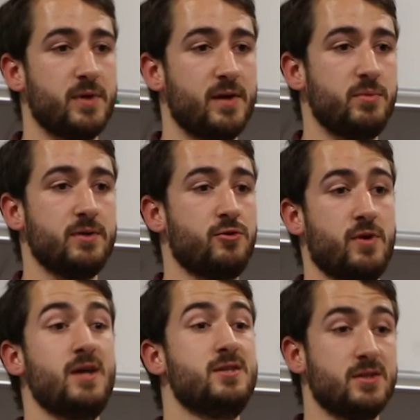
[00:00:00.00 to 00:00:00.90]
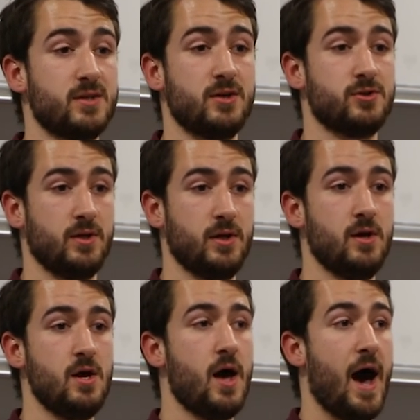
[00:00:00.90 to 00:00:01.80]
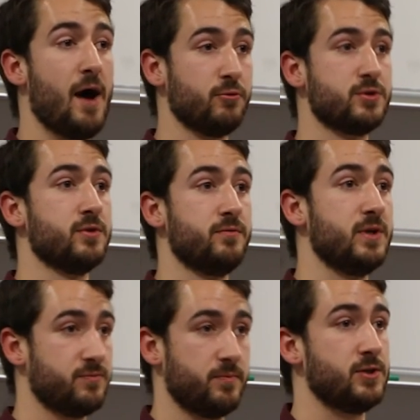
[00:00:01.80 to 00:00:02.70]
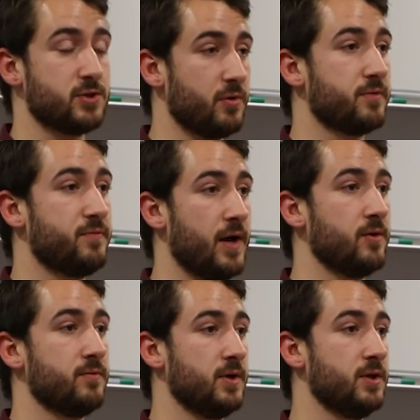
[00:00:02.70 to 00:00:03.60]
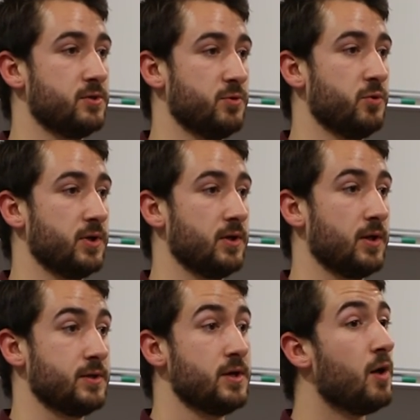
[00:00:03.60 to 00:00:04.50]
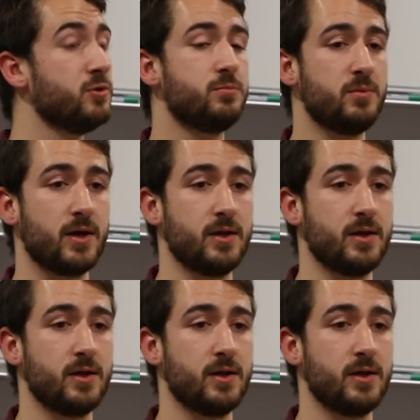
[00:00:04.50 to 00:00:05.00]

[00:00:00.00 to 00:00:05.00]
they've been created essentially out of this historic failure of the leadership of the working class. And we should be making